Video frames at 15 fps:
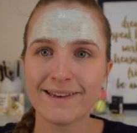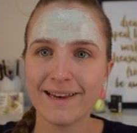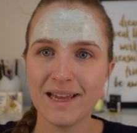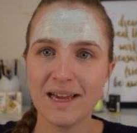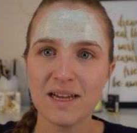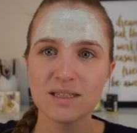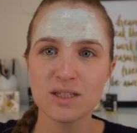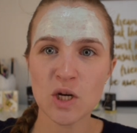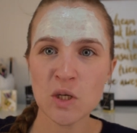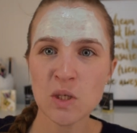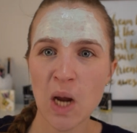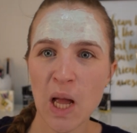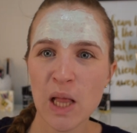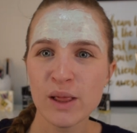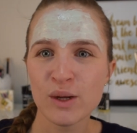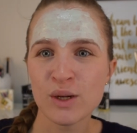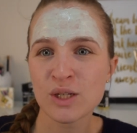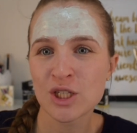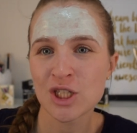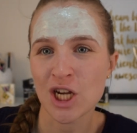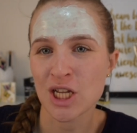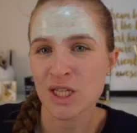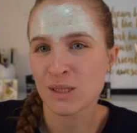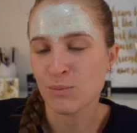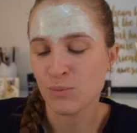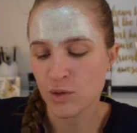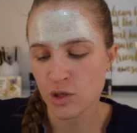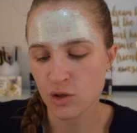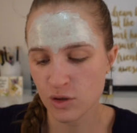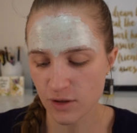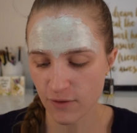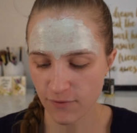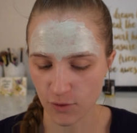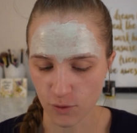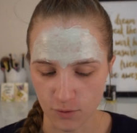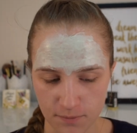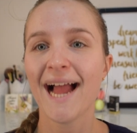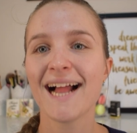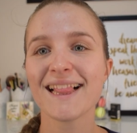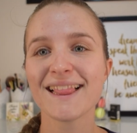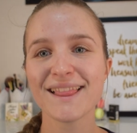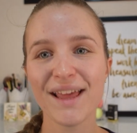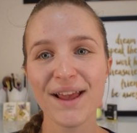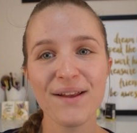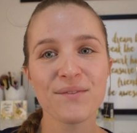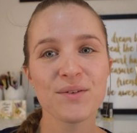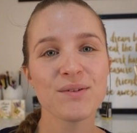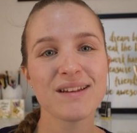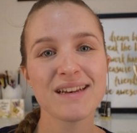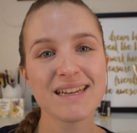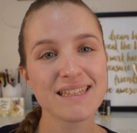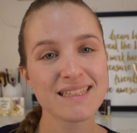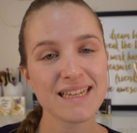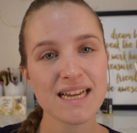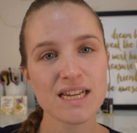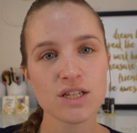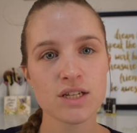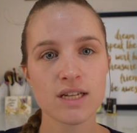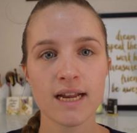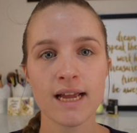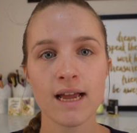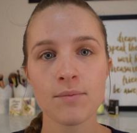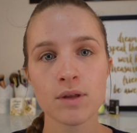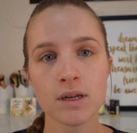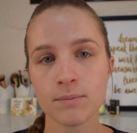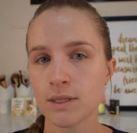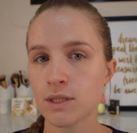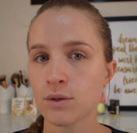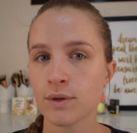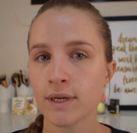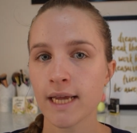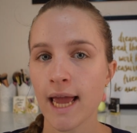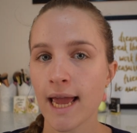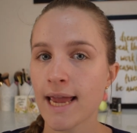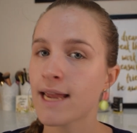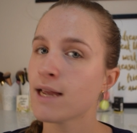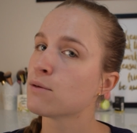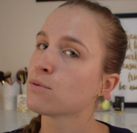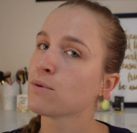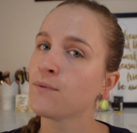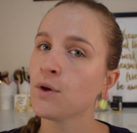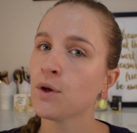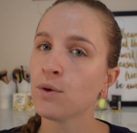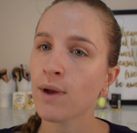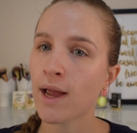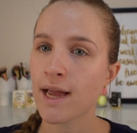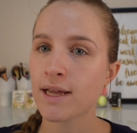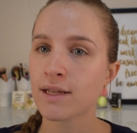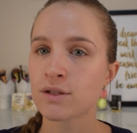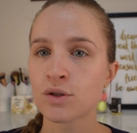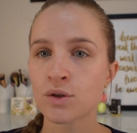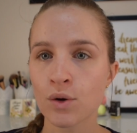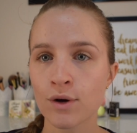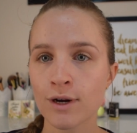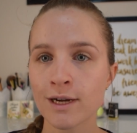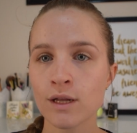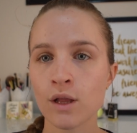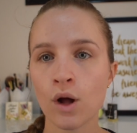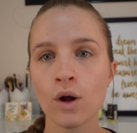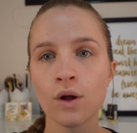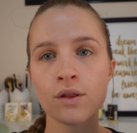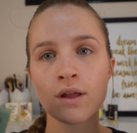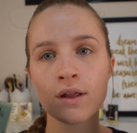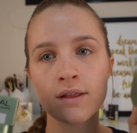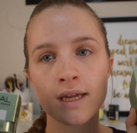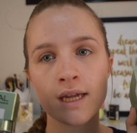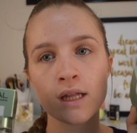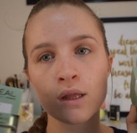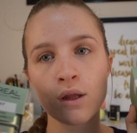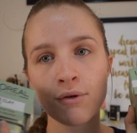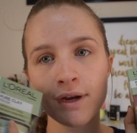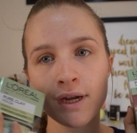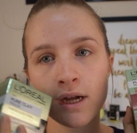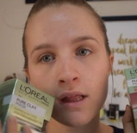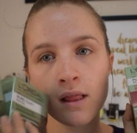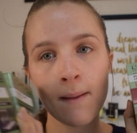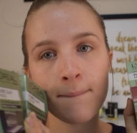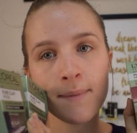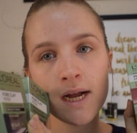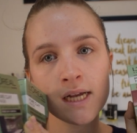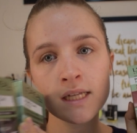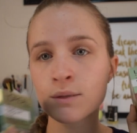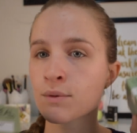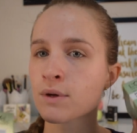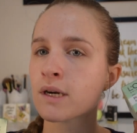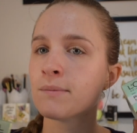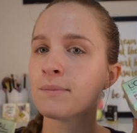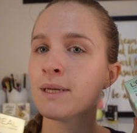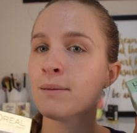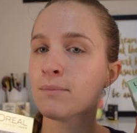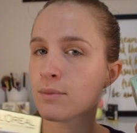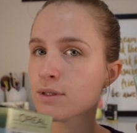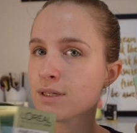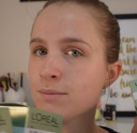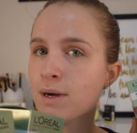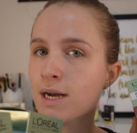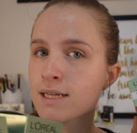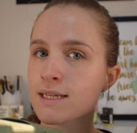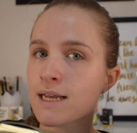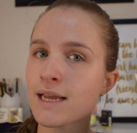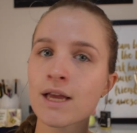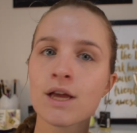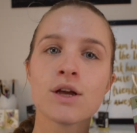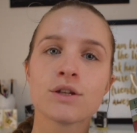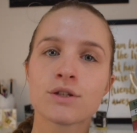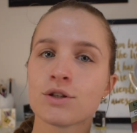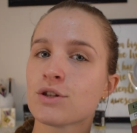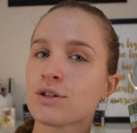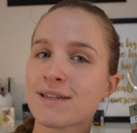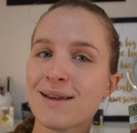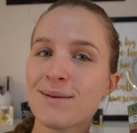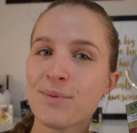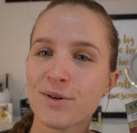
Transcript: Now, don't I look just beautiful? Hello everyone, it's Tash. Today I'm going to be doing a review and tutorial on the L'Oreal mask. We're going to be multi-masking, so just keep